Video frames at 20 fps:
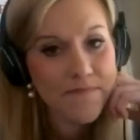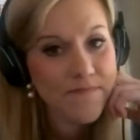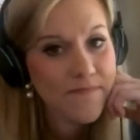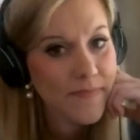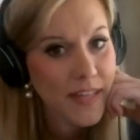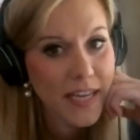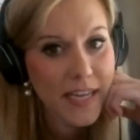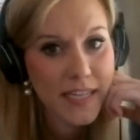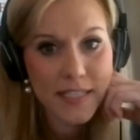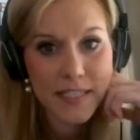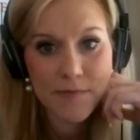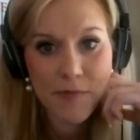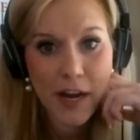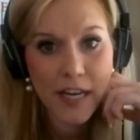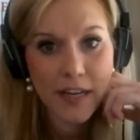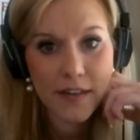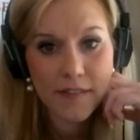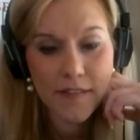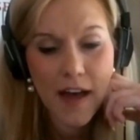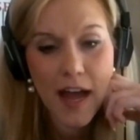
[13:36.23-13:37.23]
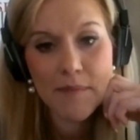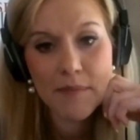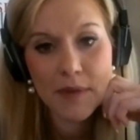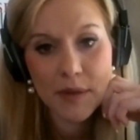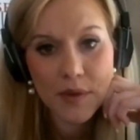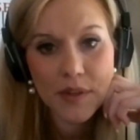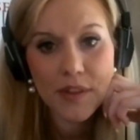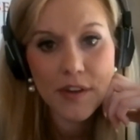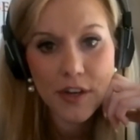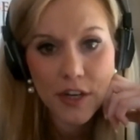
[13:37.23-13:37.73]
is right in alignment
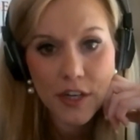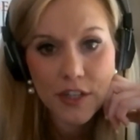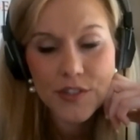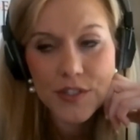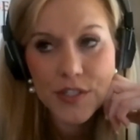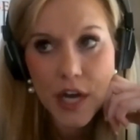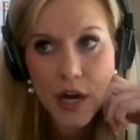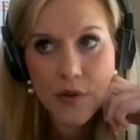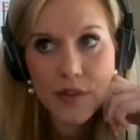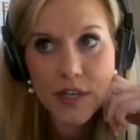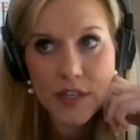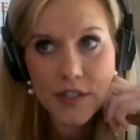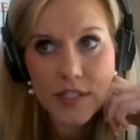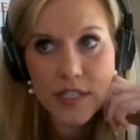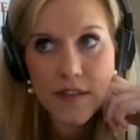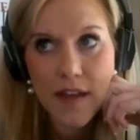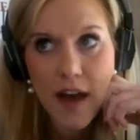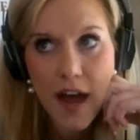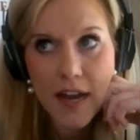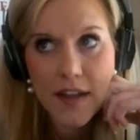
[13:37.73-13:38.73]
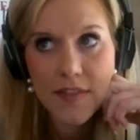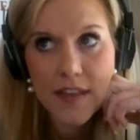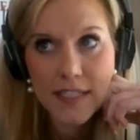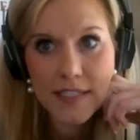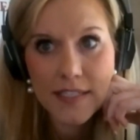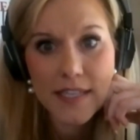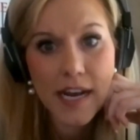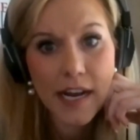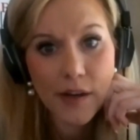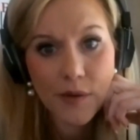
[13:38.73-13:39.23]
with her. So there's a lot of
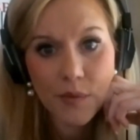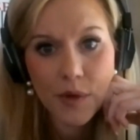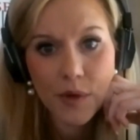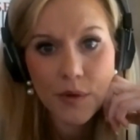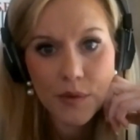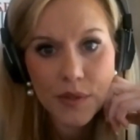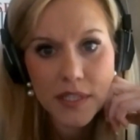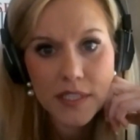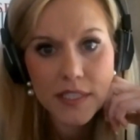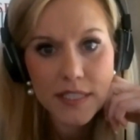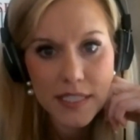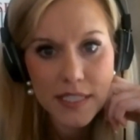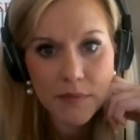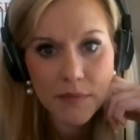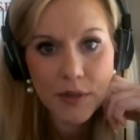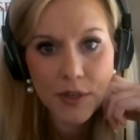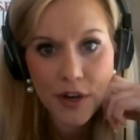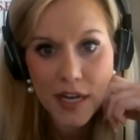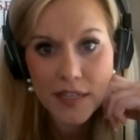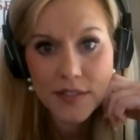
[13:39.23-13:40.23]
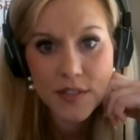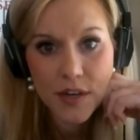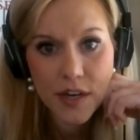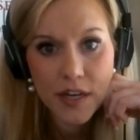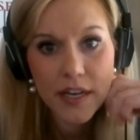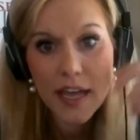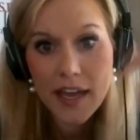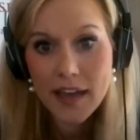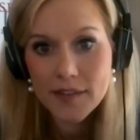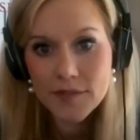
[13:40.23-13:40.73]
things that I could work with these Democrats
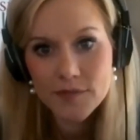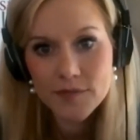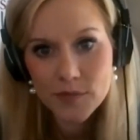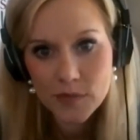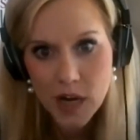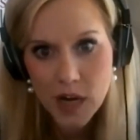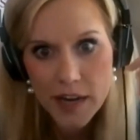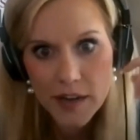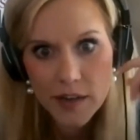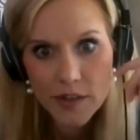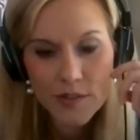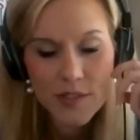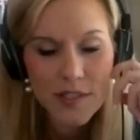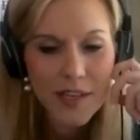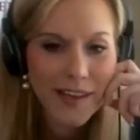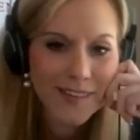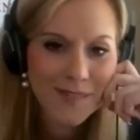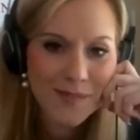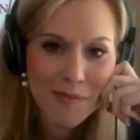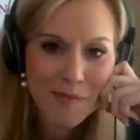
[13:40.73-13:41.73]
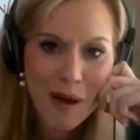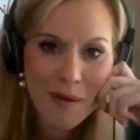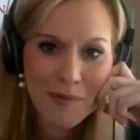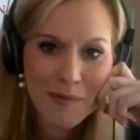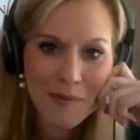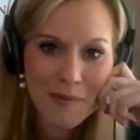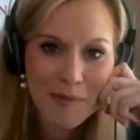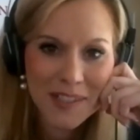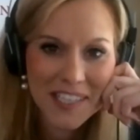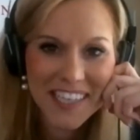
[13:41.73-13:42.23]
on and RINOs and
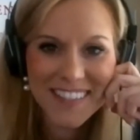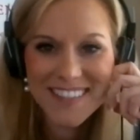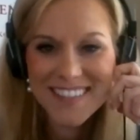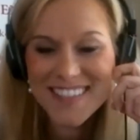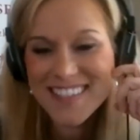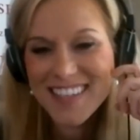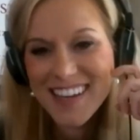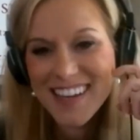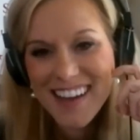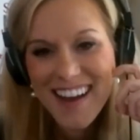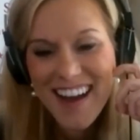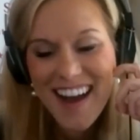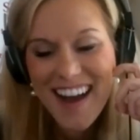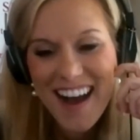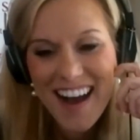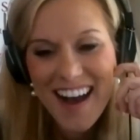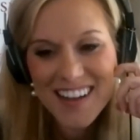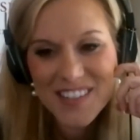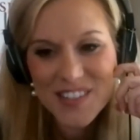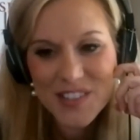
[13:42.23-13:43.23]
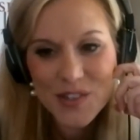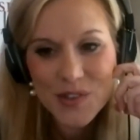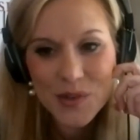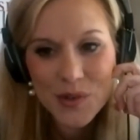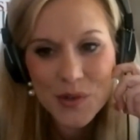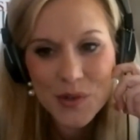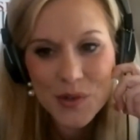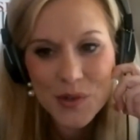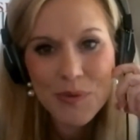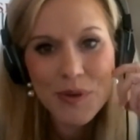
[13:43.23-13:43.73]
Republicans uh,
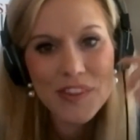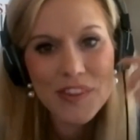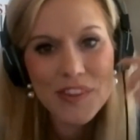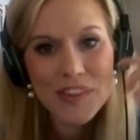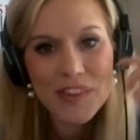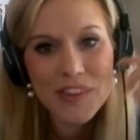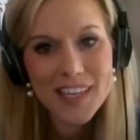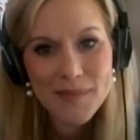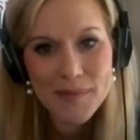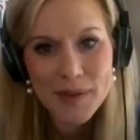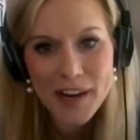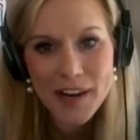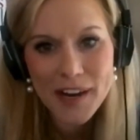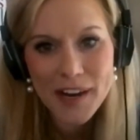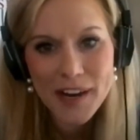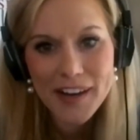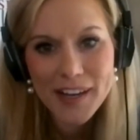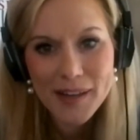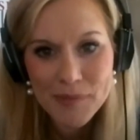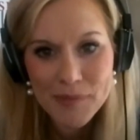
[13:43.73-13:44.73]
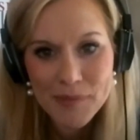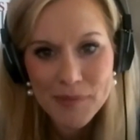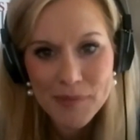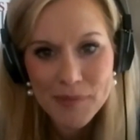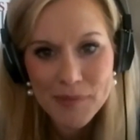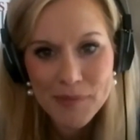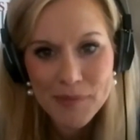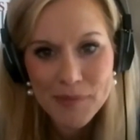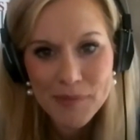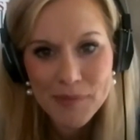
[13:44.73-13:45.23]
to put the American
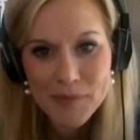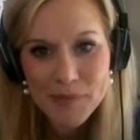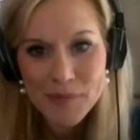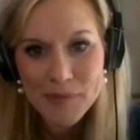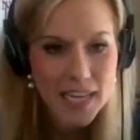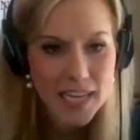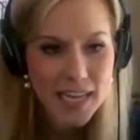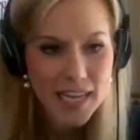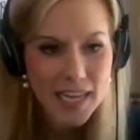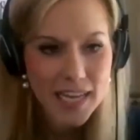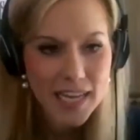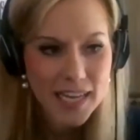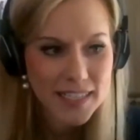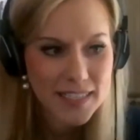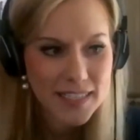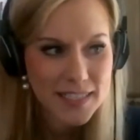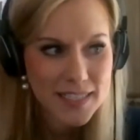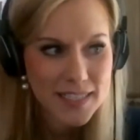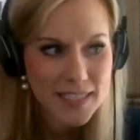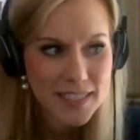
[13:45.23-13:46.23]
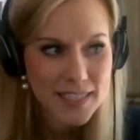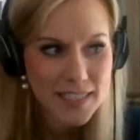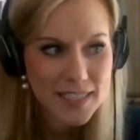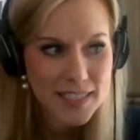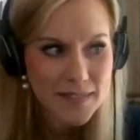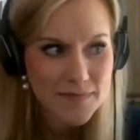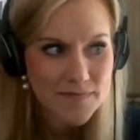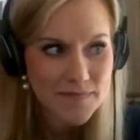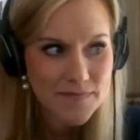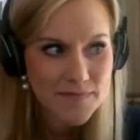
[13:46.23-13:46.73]
people, the American workers,
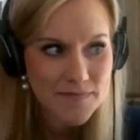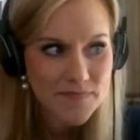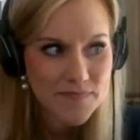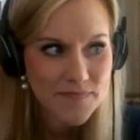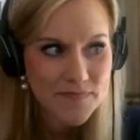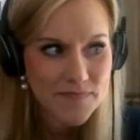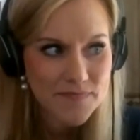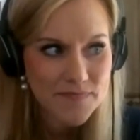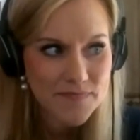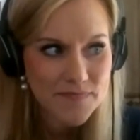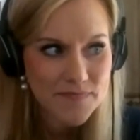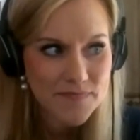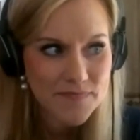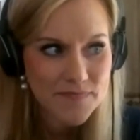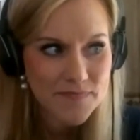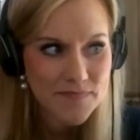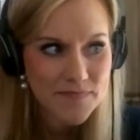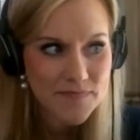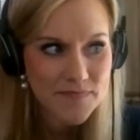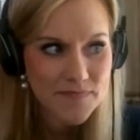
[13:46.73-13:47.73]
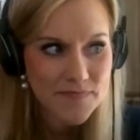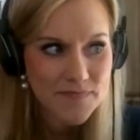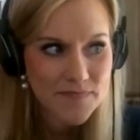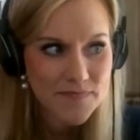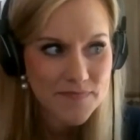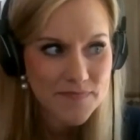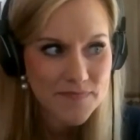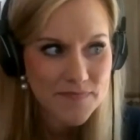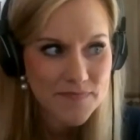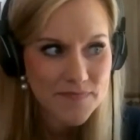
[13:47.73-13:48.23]
and in every
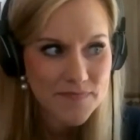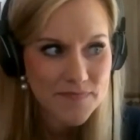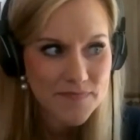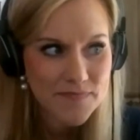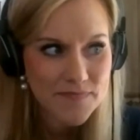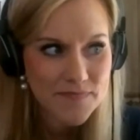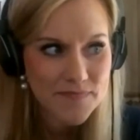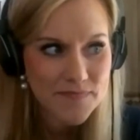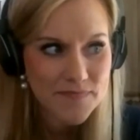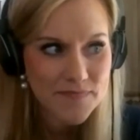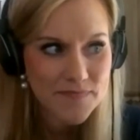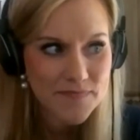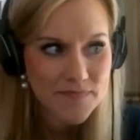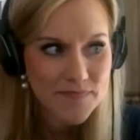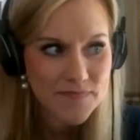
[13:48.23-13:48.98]
aspect first.